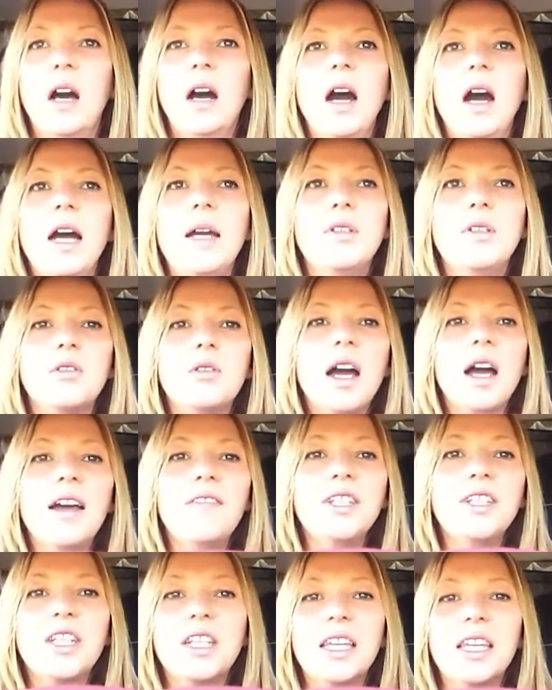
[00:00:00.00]
I'm
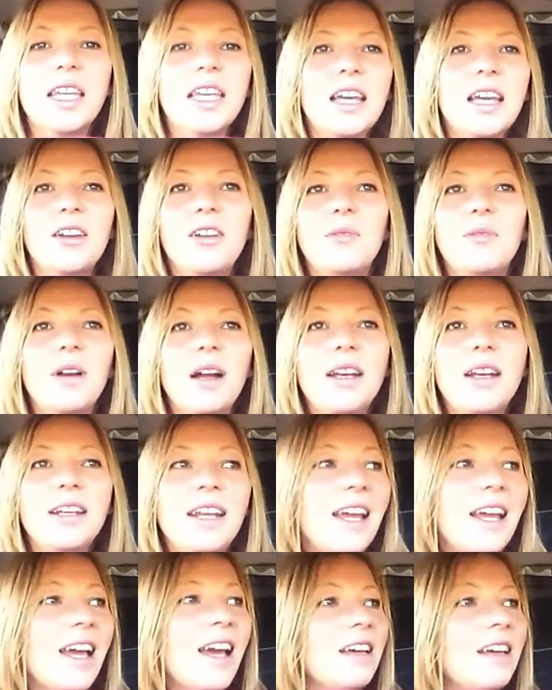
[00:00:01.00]
driving to the ghetto right
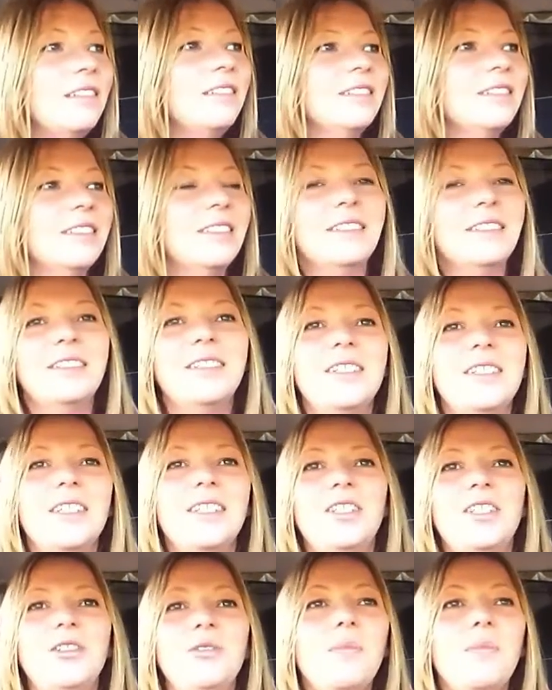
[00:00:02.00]
now
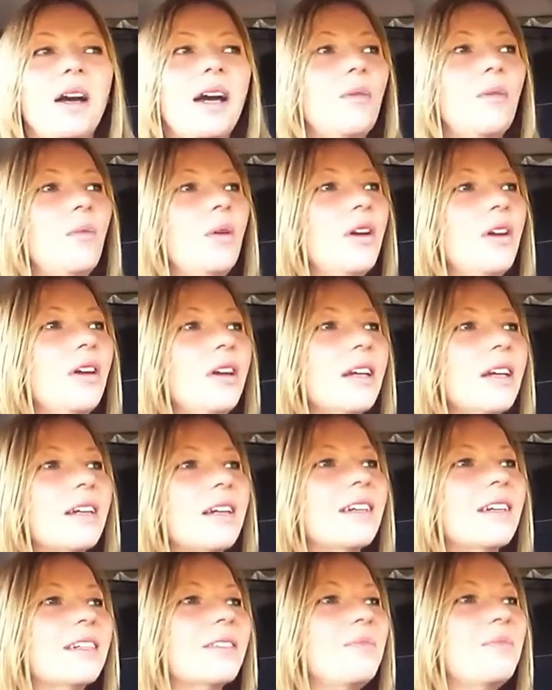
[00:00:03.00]
to do my work
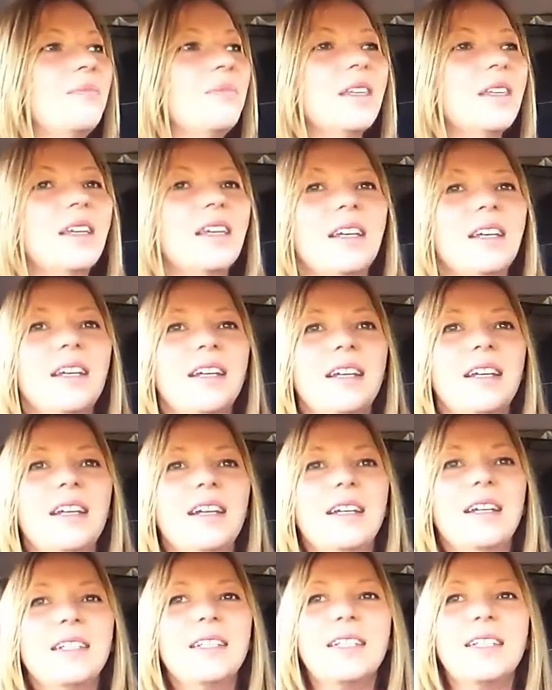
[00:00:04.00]

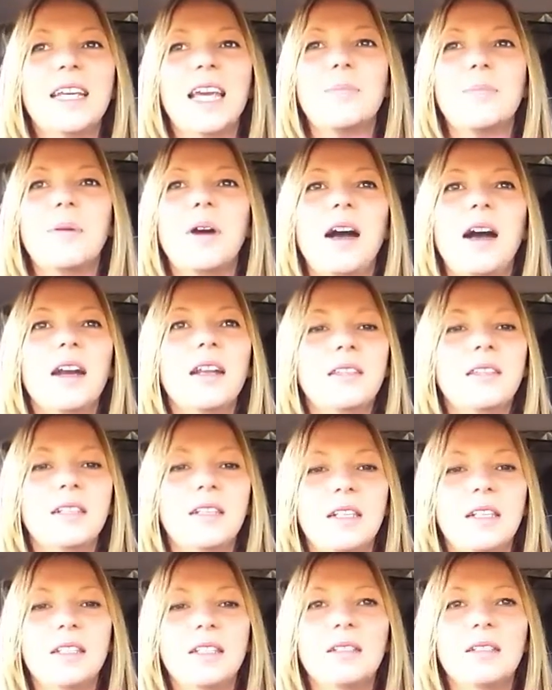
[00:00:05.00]
to take part in the
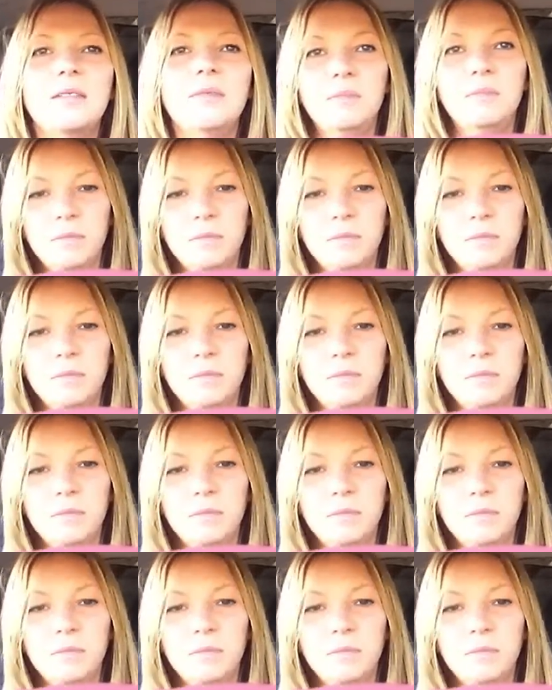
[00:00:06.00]
system.